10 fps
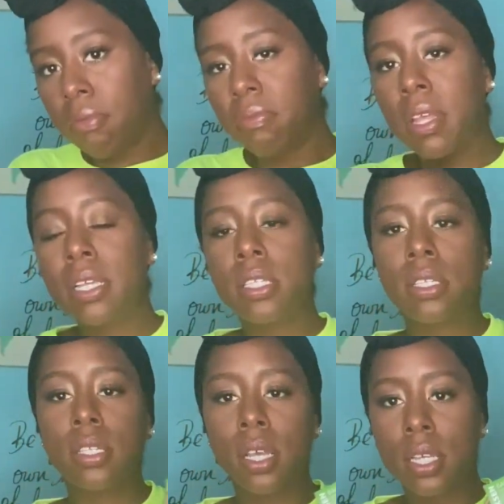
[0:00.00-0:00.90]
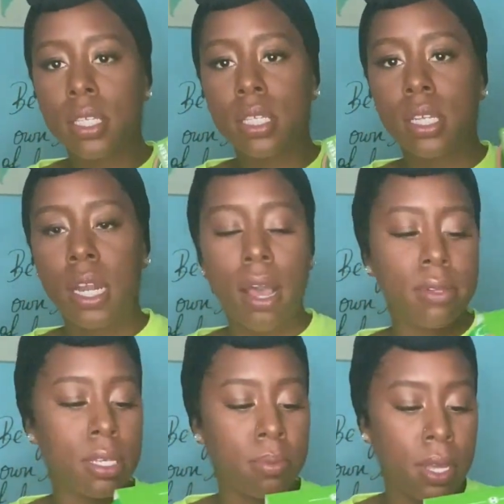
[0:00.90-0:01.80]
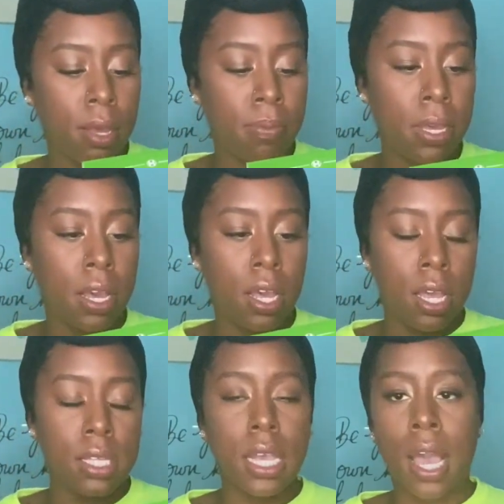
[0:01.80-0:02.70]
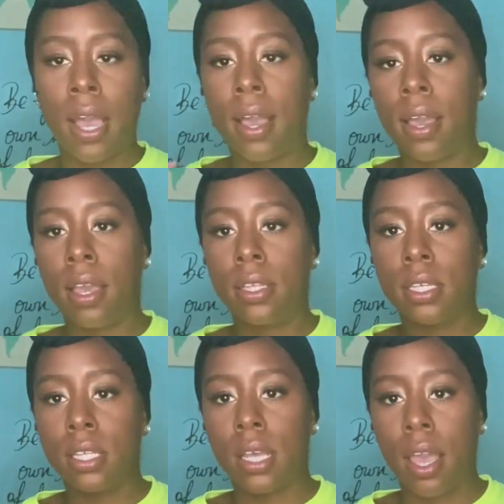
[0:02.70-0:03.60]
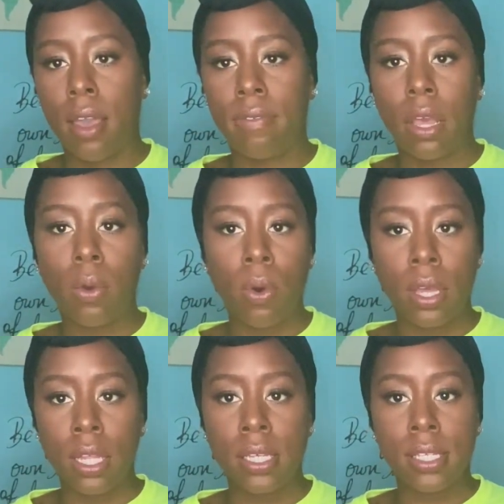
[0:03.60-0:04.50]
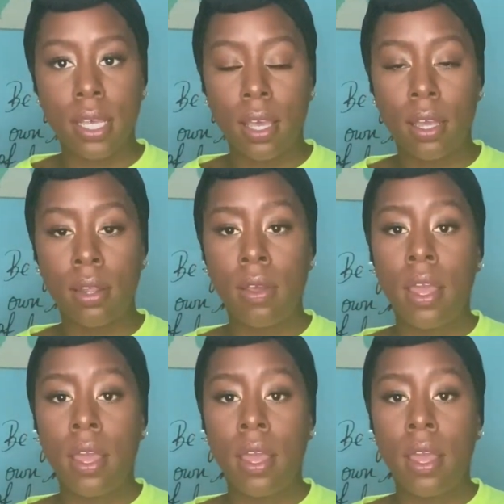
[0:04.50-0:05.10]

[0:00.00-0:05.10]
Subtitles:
this stood out to me because I tend to have like oily skin,